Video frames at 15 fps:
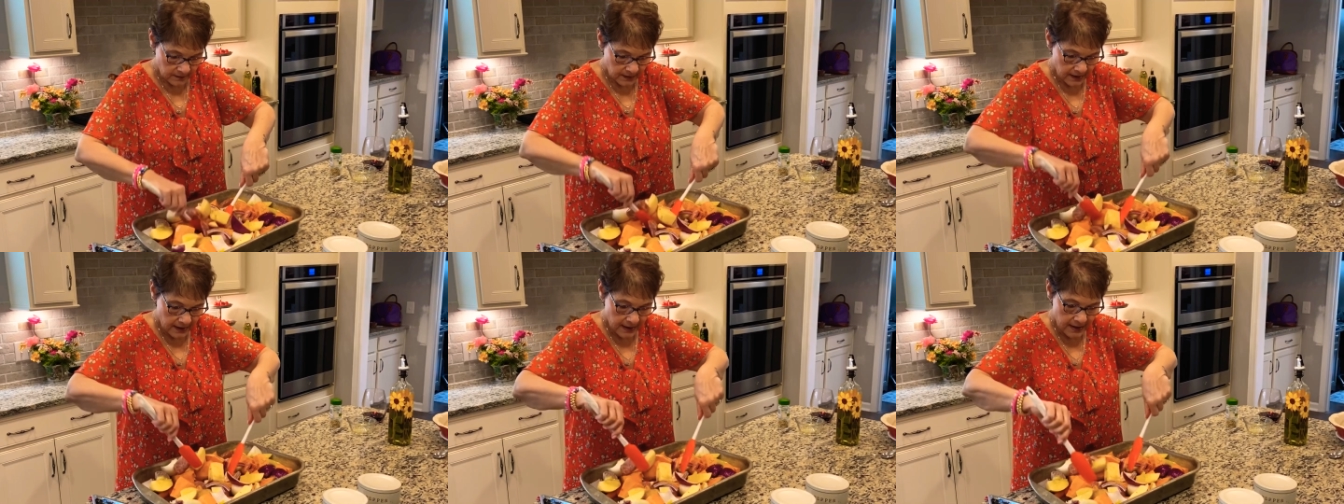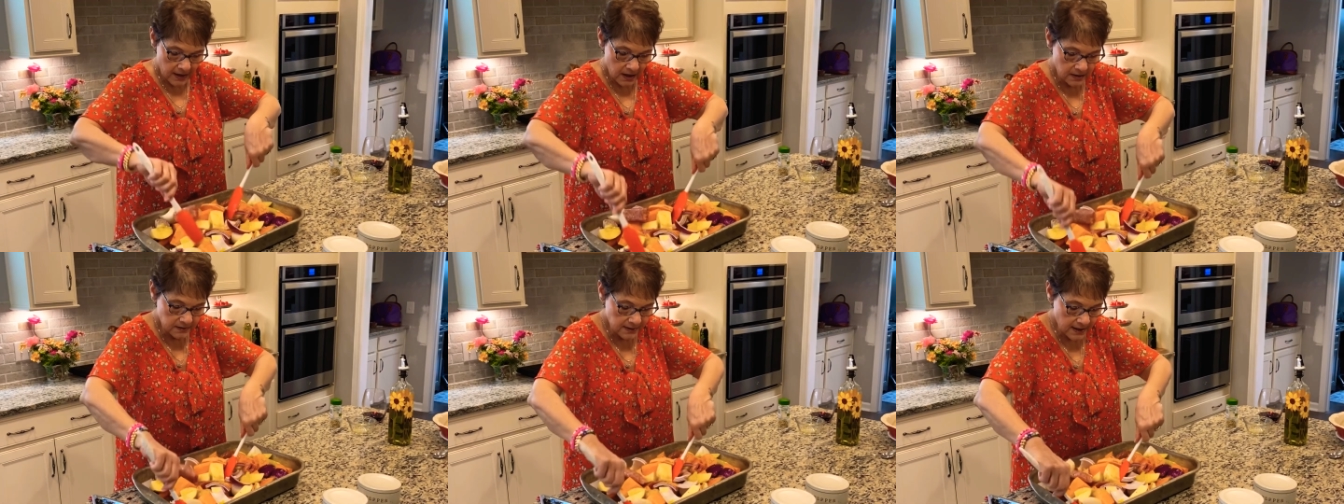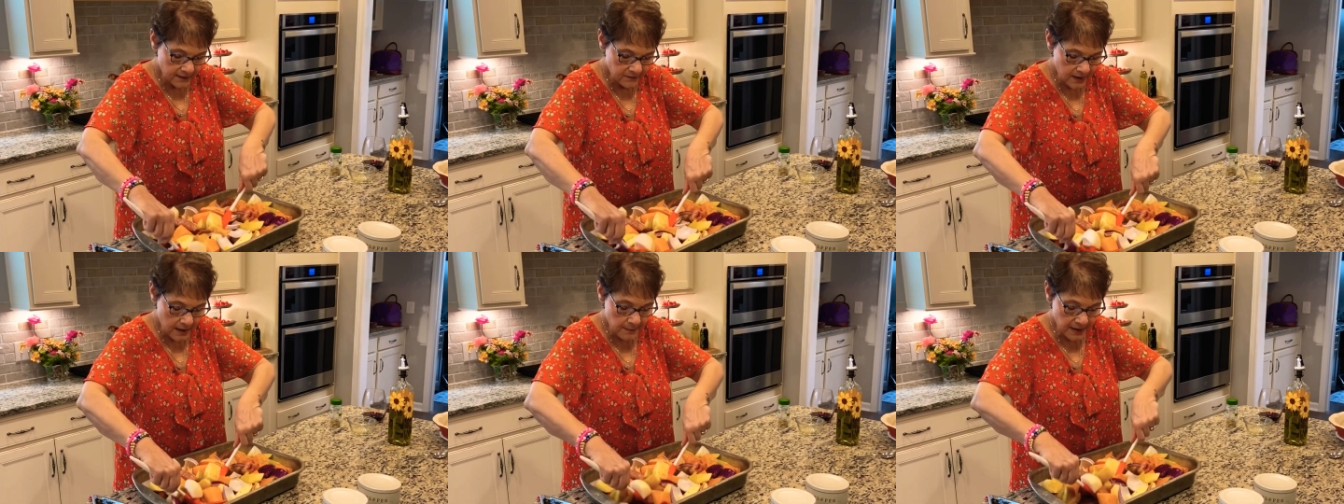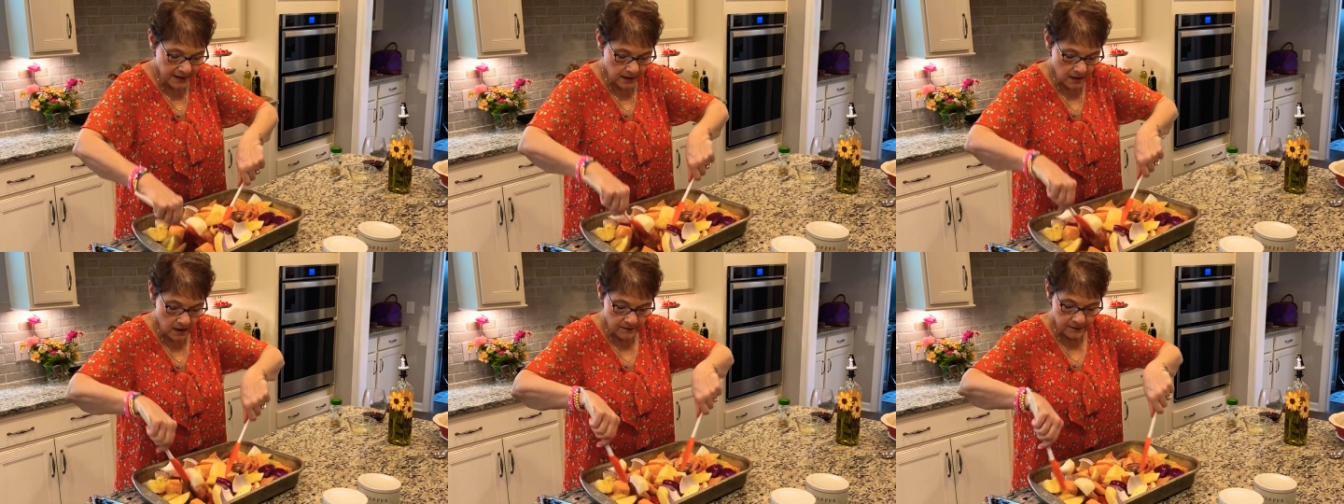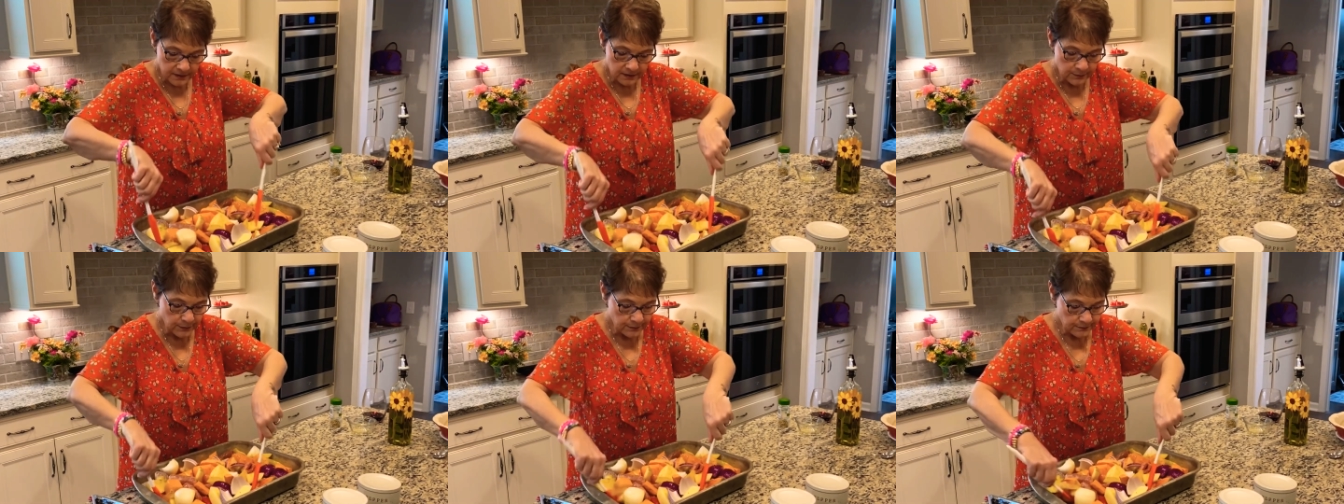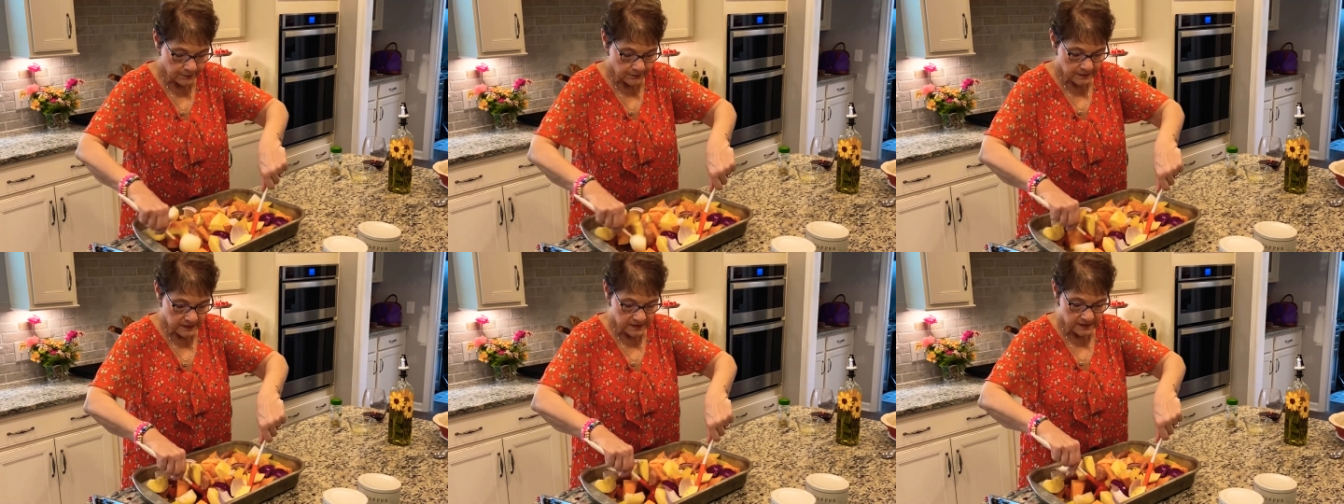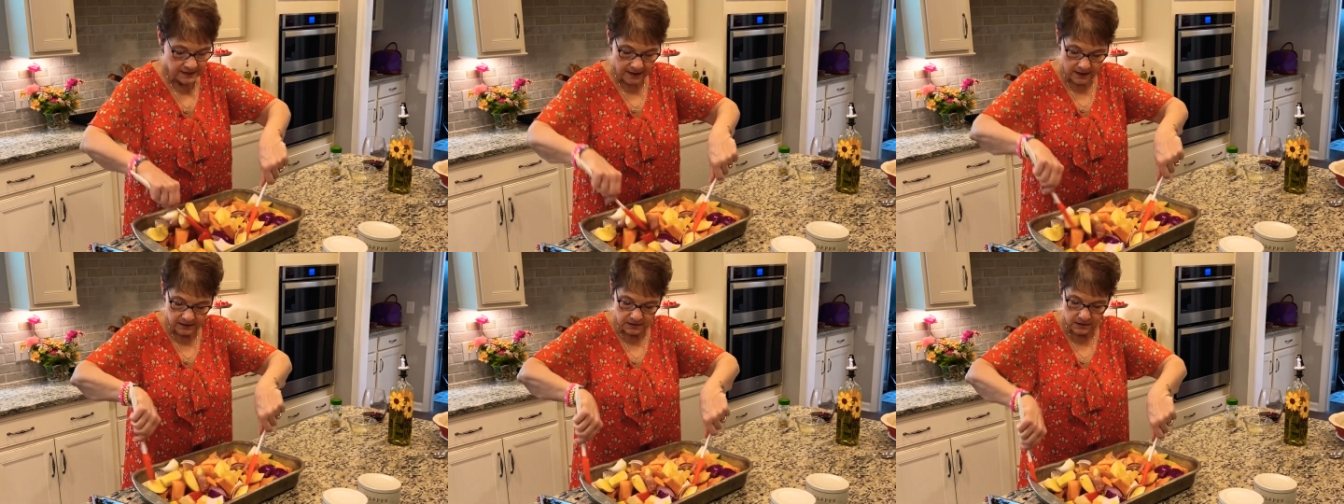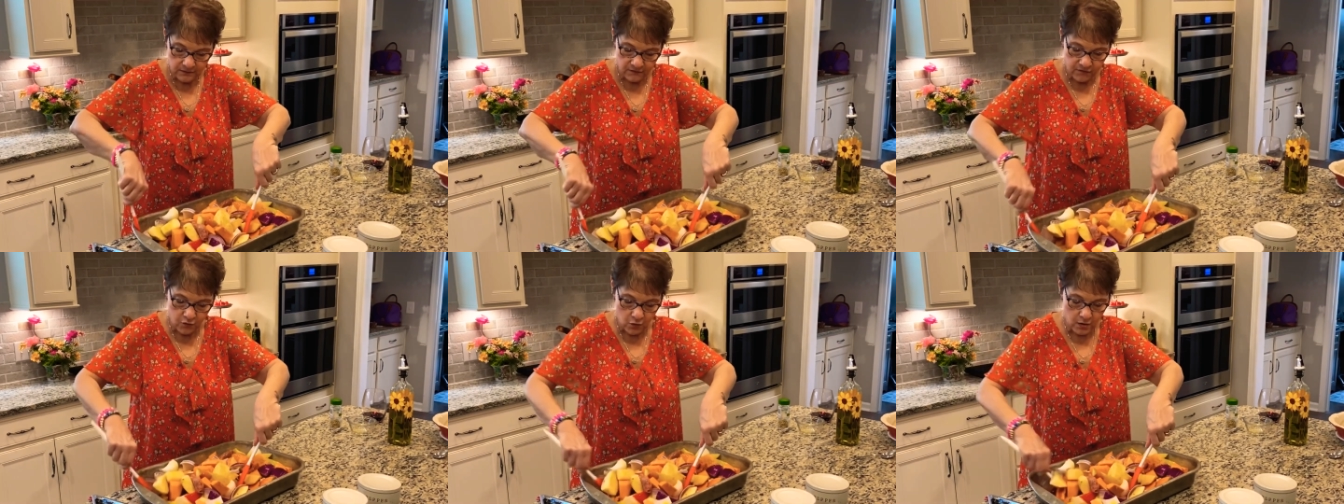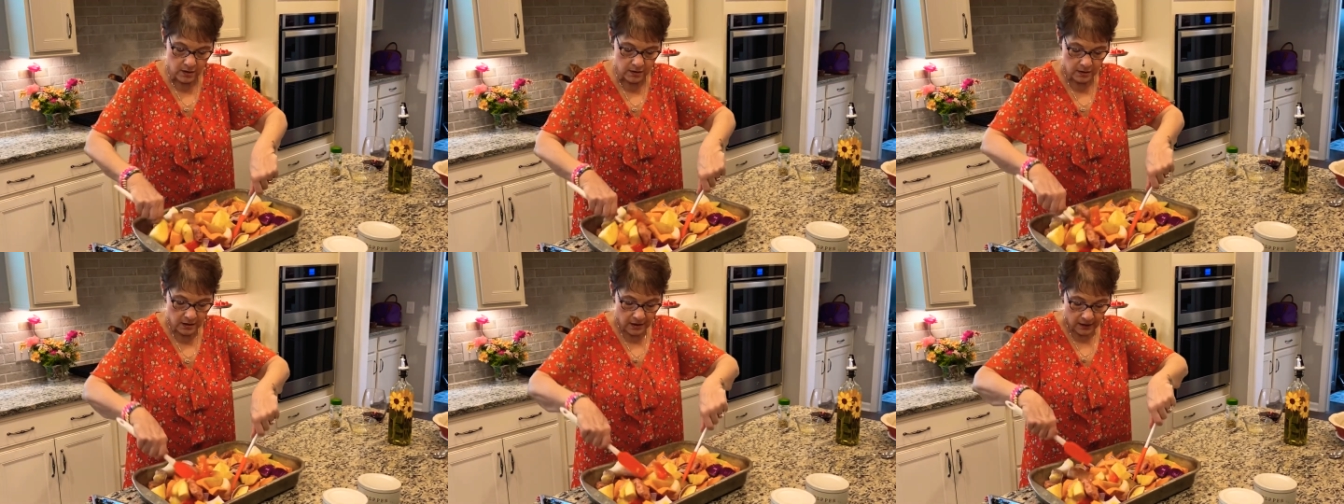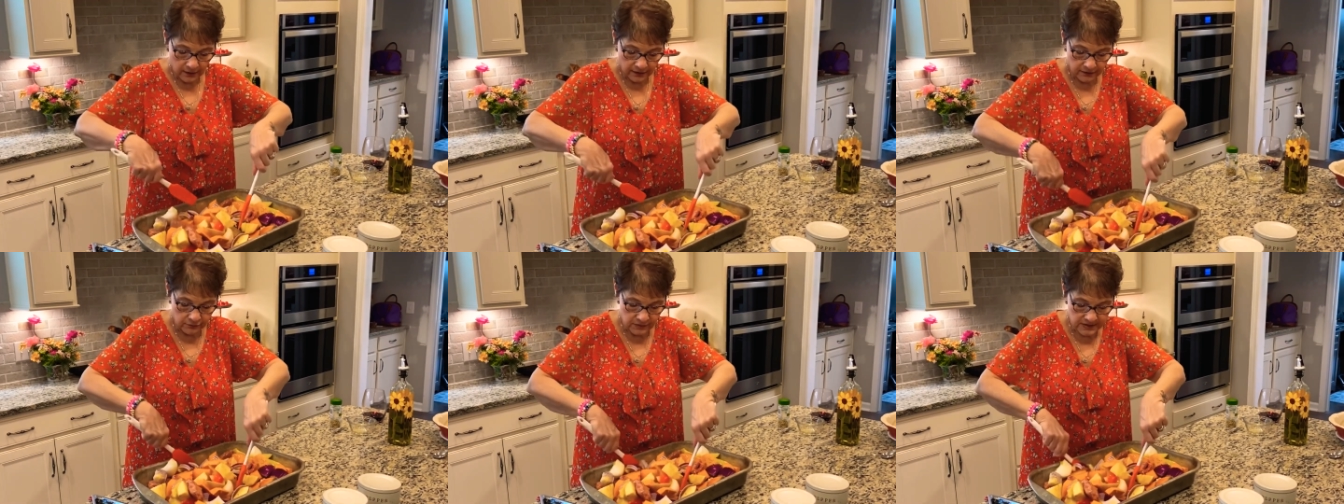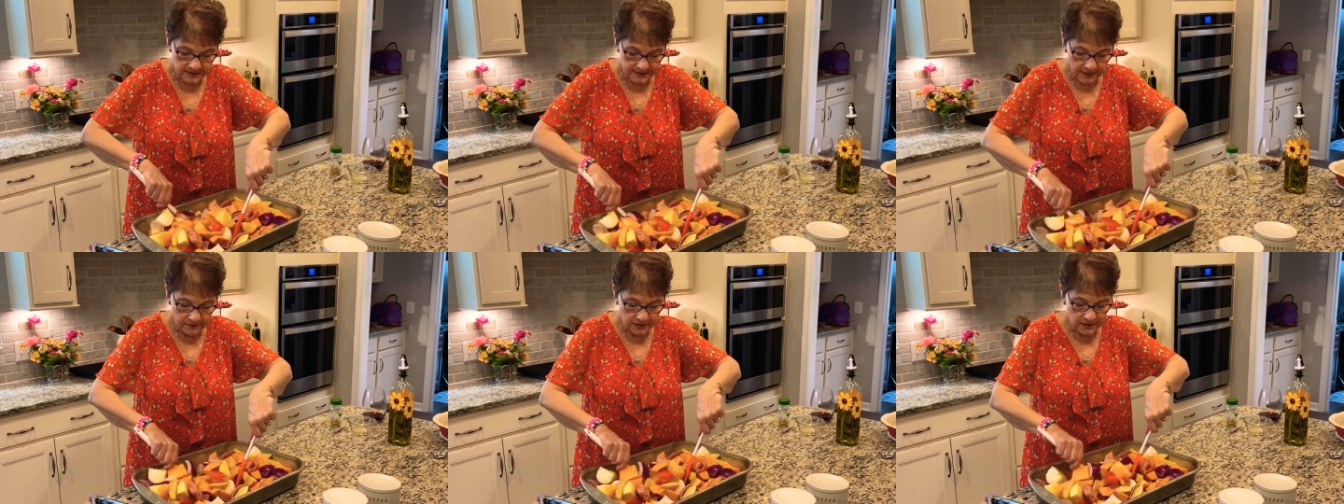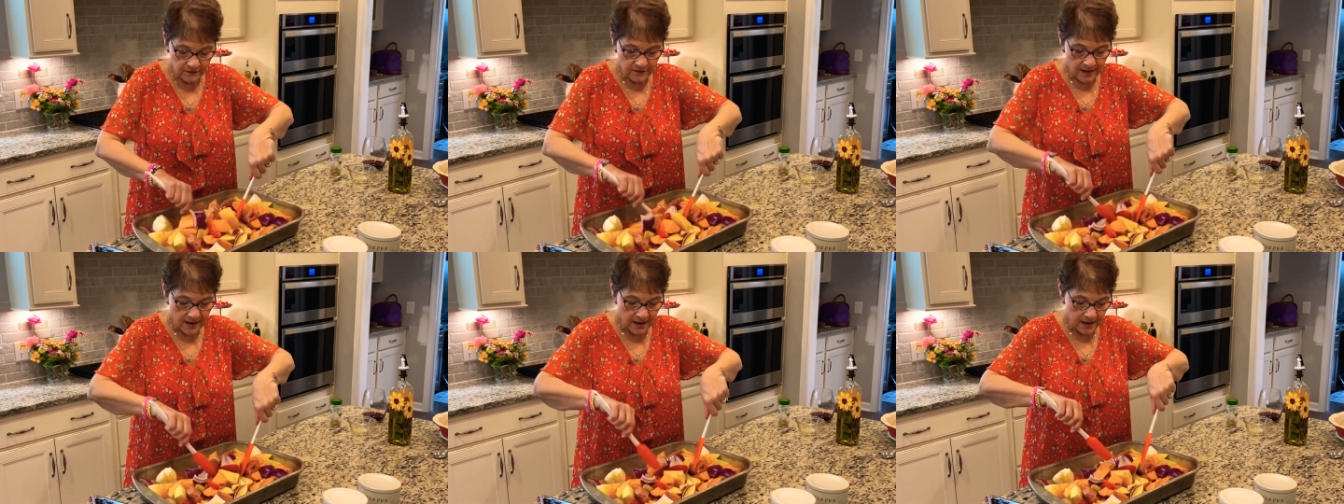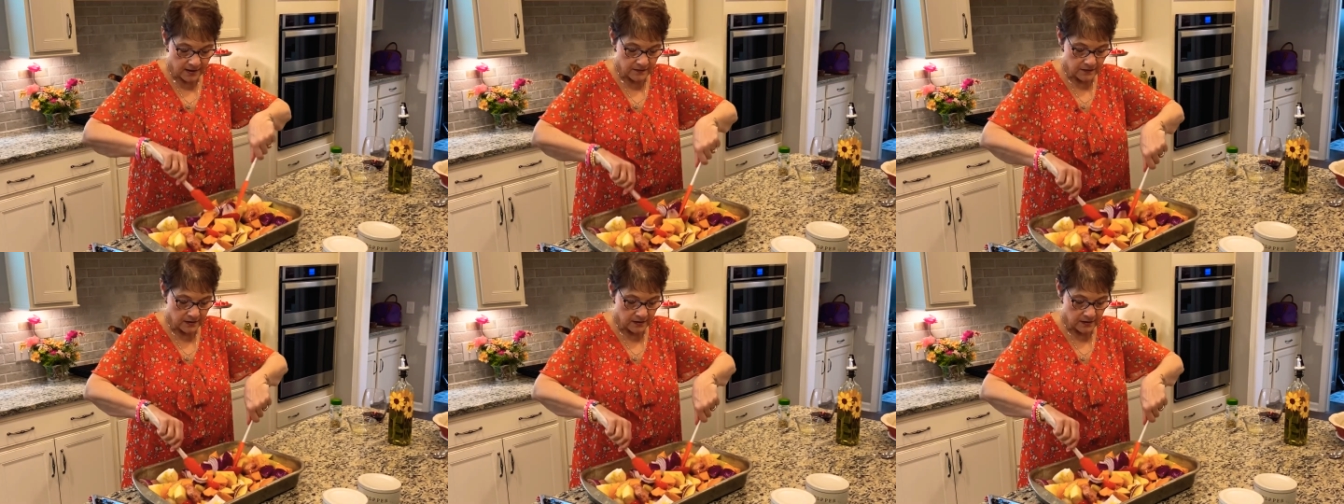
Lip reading: And I've got my oven set for 375,